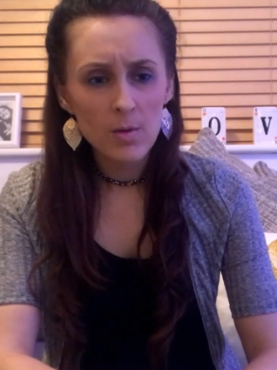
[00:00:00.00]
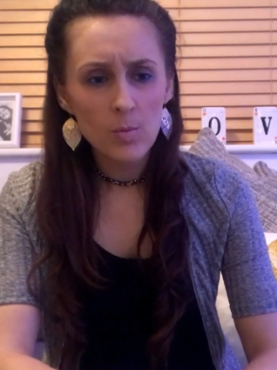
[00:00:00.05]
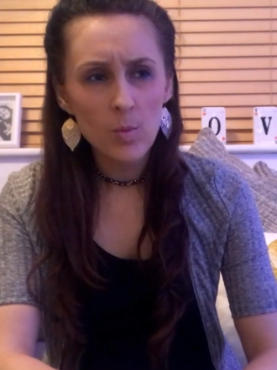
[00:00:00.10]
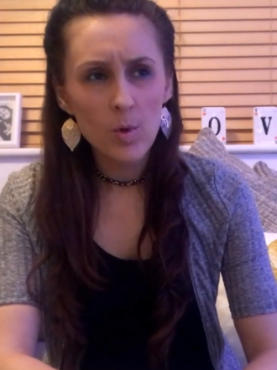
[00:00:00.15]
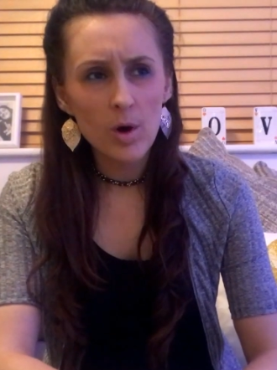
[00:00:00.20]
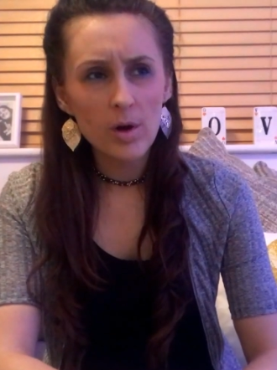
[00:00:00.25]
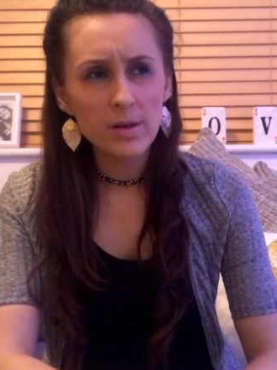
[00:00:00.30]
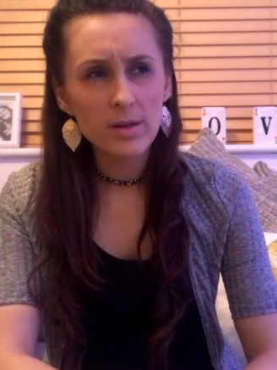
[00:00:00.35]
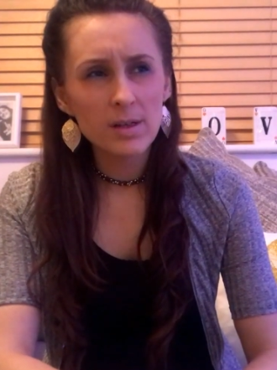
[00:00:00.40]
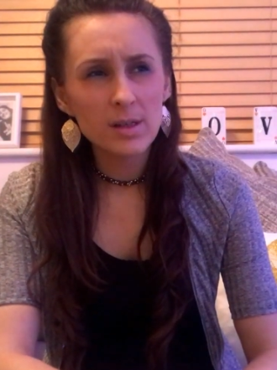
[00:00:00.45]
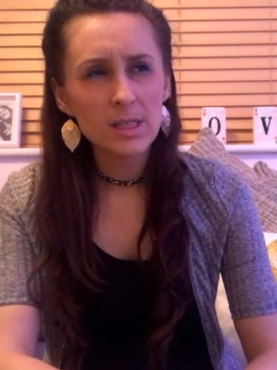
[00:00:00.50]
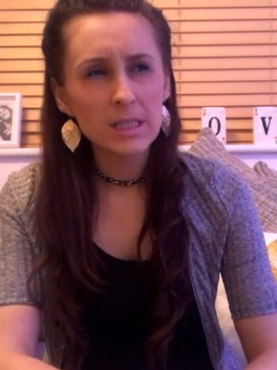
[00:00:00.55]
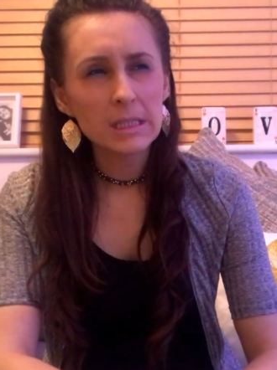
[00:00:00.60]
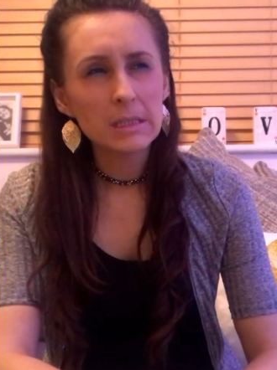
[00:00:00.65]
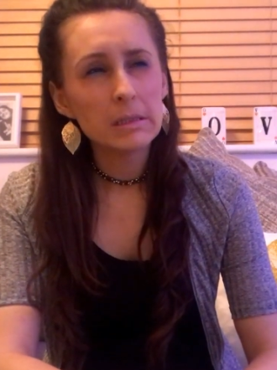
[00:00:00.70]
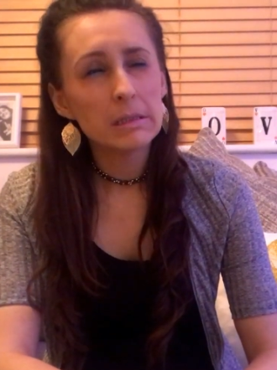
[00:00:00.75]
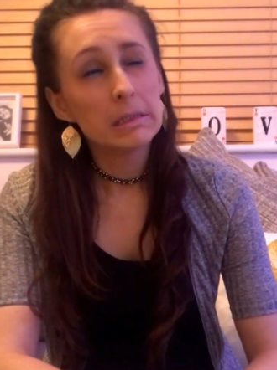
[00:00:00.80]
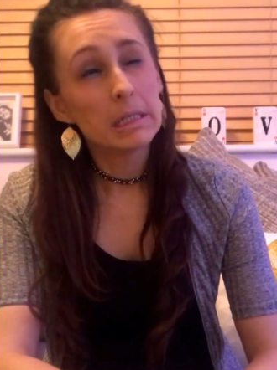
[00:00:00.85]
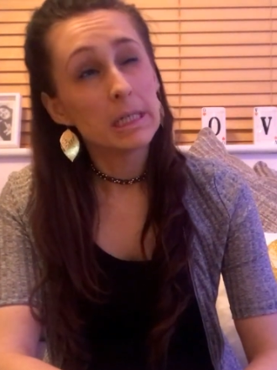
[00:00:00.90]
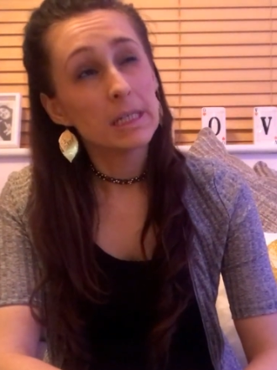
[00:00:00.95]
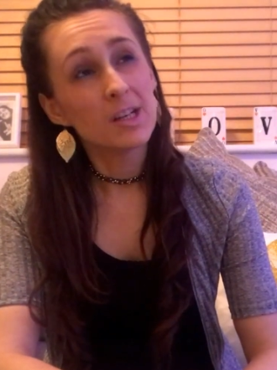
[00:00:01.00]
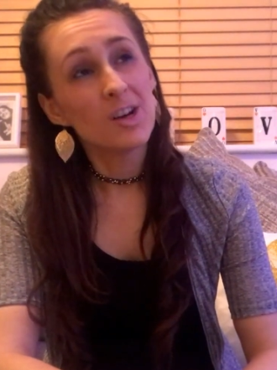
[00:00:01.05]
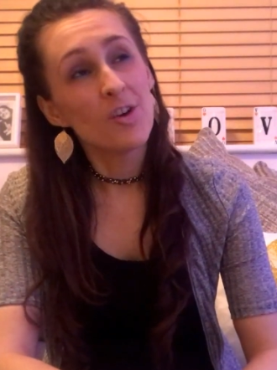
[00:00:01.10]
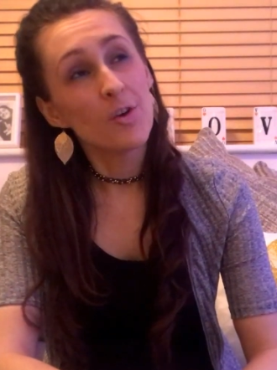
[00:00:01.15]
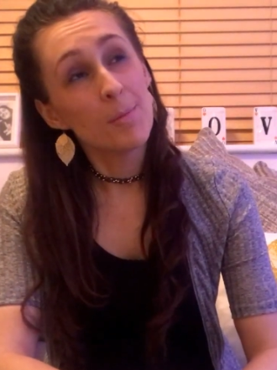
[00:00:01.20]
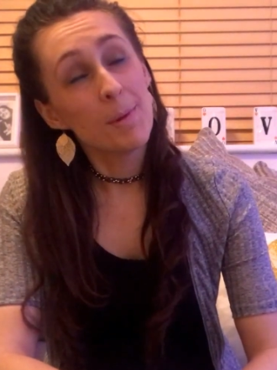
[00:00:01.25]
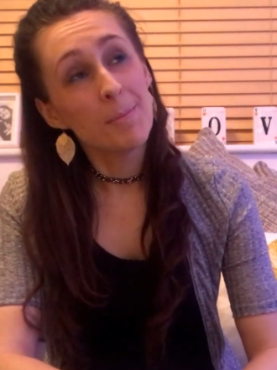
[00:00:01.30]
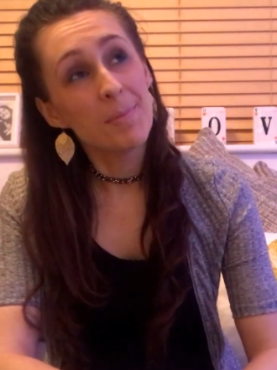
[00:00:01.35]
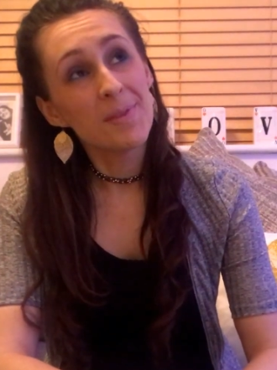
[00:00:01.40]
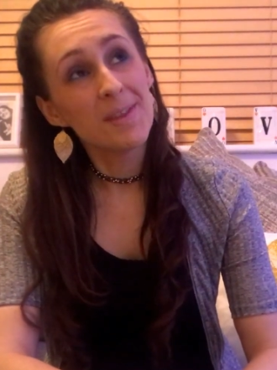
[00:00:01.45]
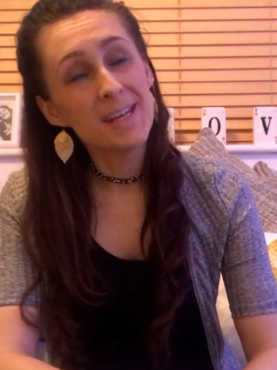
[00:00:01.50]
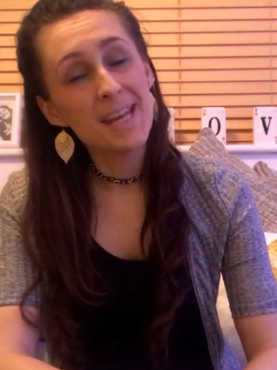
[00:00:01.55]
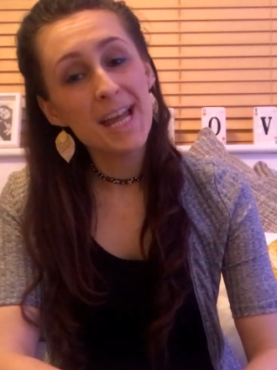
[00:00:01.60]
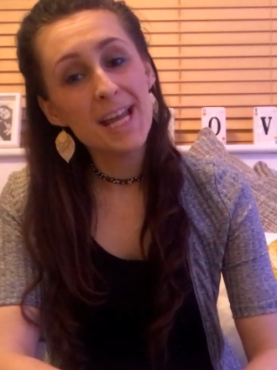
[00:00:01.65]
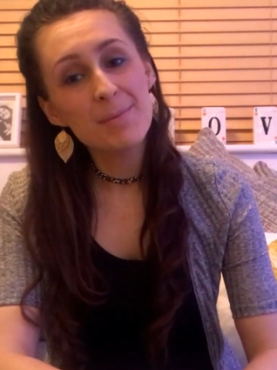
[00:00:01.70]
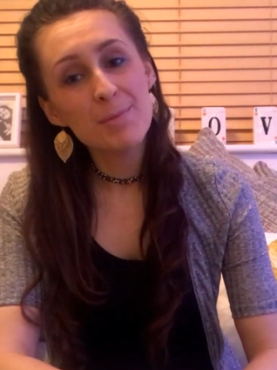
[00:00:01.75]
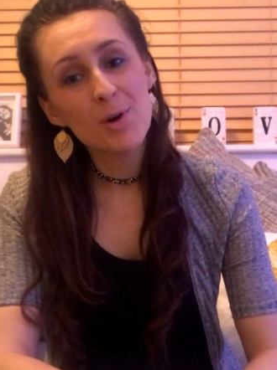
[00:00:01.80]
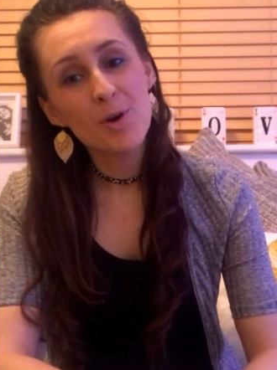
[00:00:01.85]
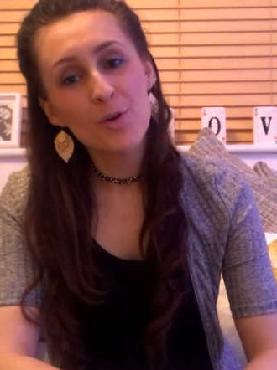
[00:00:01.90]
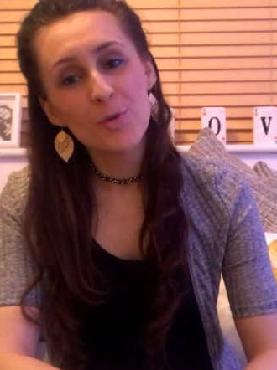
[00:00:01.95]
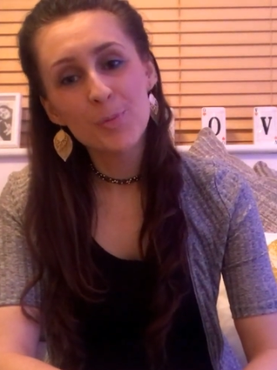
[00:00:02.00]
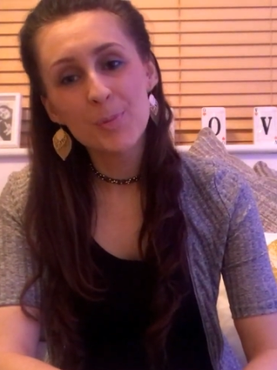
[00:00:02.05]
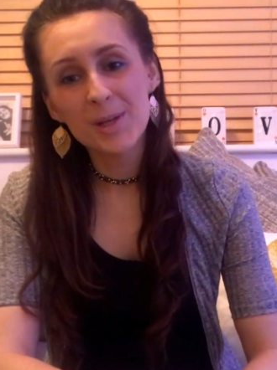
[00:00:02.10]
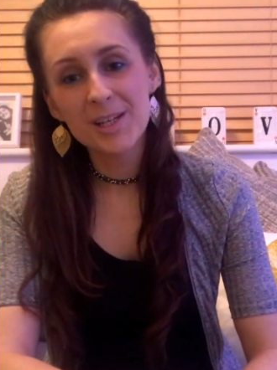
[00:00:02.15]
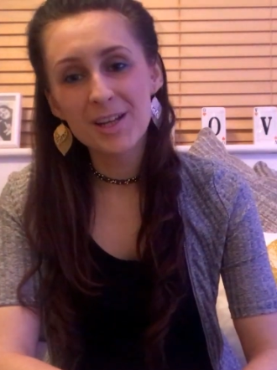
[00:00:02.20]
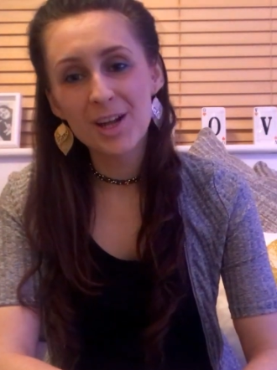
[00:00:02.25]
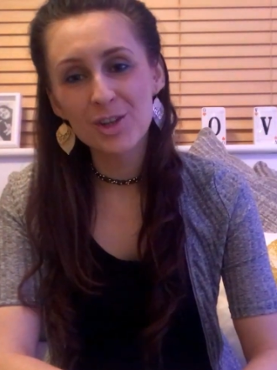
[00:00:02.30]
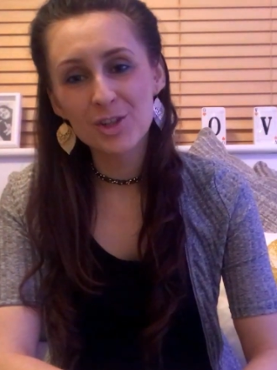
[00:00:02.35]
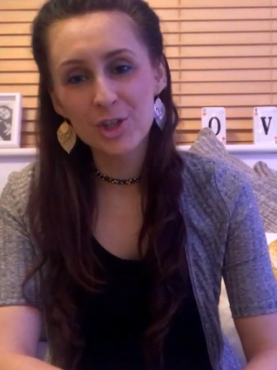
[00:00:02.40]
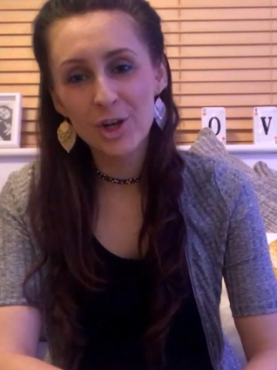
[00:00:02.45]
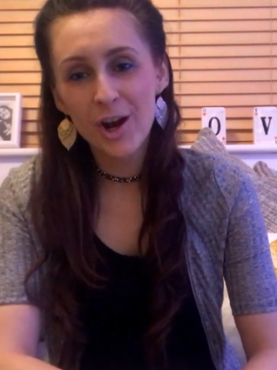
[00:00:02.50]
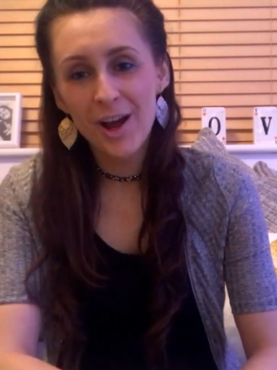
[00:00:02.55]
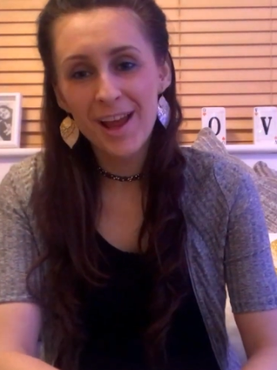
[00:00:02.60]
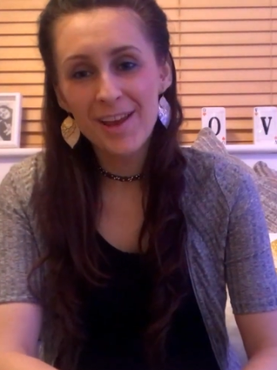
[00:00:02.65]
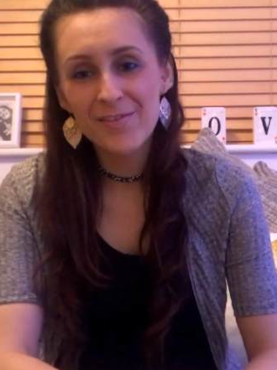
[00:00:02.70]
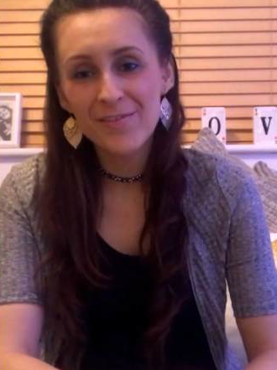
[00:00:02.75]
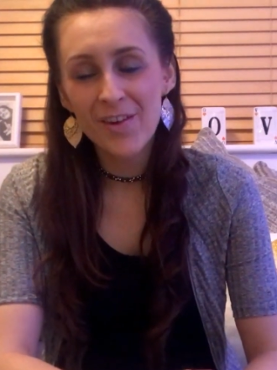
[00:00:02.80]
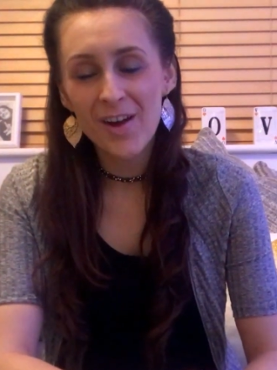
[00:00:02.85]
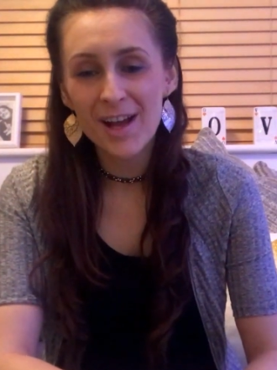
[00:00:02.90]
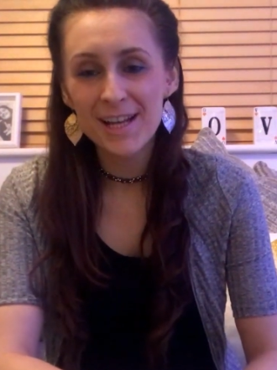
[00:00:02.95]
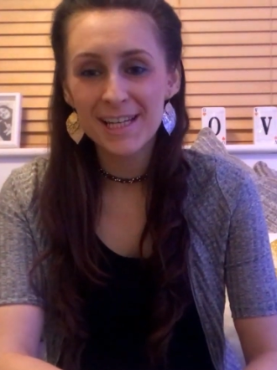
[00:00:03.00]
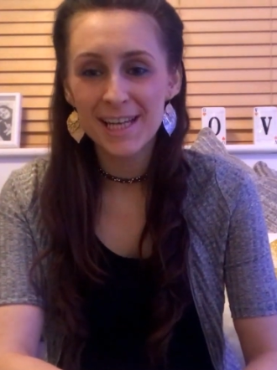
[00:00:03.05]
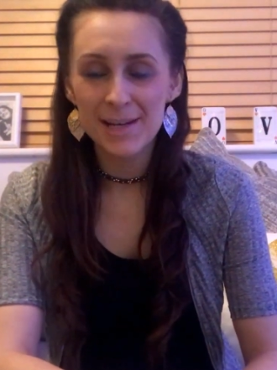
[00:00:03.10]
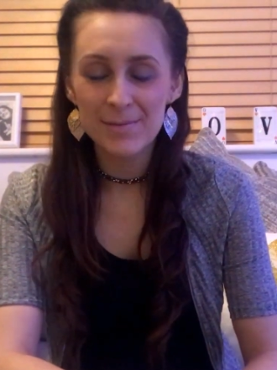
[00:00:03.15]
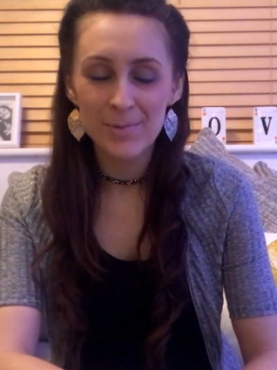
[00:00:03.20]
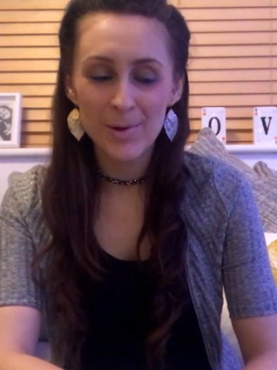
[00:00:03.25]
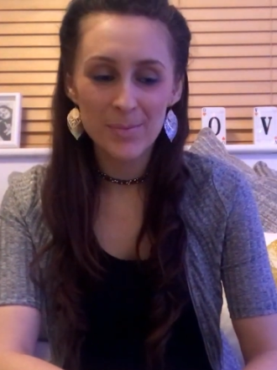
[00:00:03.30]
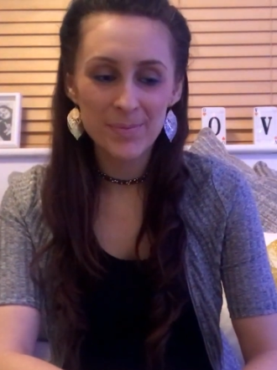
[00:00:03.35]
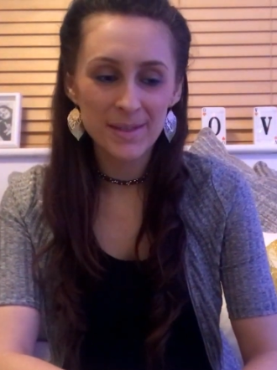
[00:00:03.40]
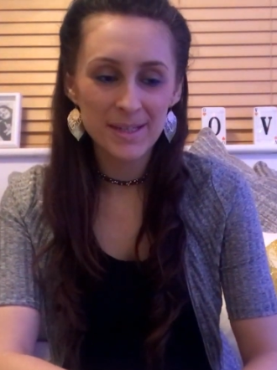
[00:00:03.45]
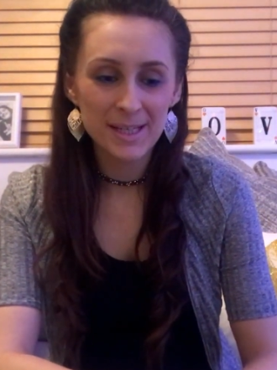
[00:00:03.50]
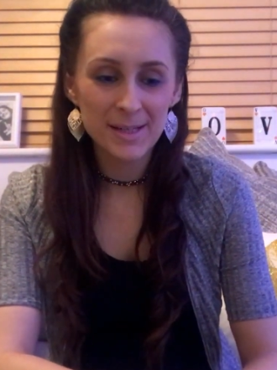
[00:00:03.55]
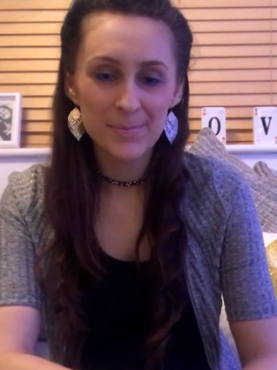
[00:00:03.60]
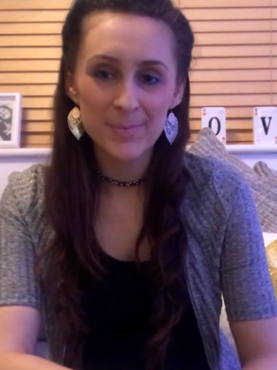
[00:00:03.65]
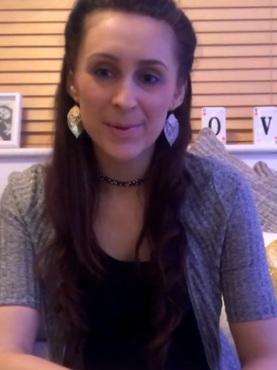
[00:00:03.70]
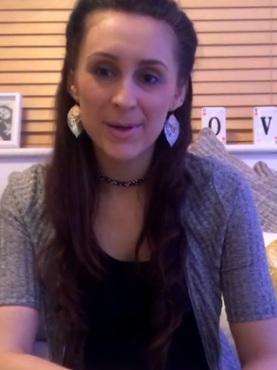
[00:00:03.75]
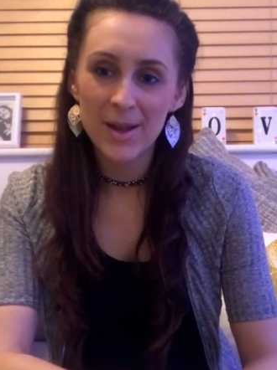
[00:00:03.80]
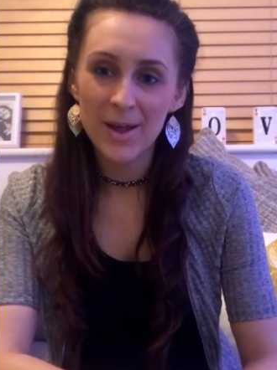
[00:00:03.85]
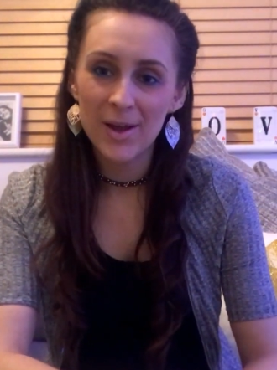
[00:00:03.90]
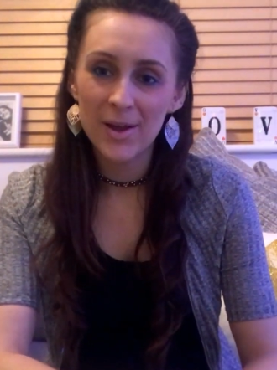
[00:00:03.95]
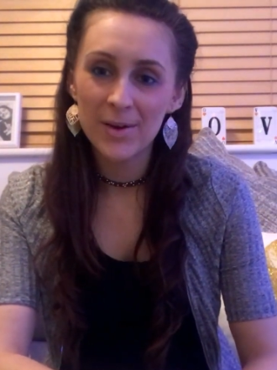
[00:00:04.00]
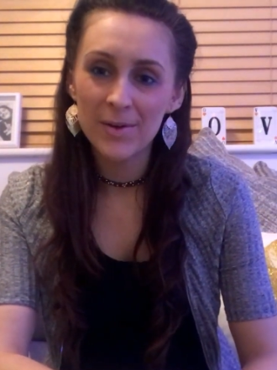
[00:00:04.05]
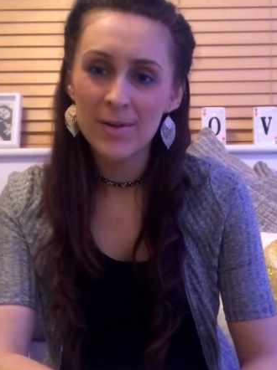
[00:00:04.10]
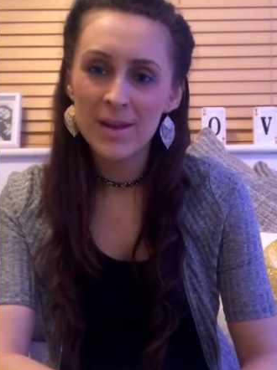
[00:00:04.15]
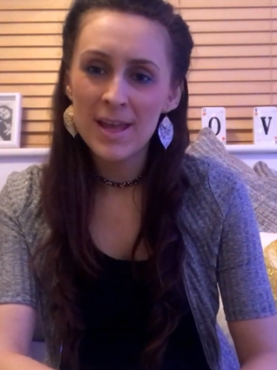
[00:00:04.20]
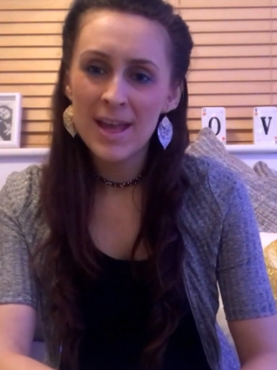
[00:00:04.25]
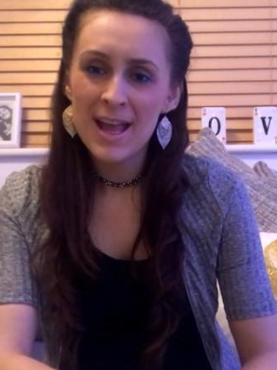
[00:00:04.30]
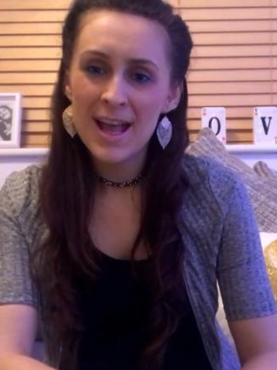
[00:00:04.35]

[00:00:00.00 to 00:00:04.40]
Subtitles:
One I can't remember the name of, but I'll try and find it and pop the link below.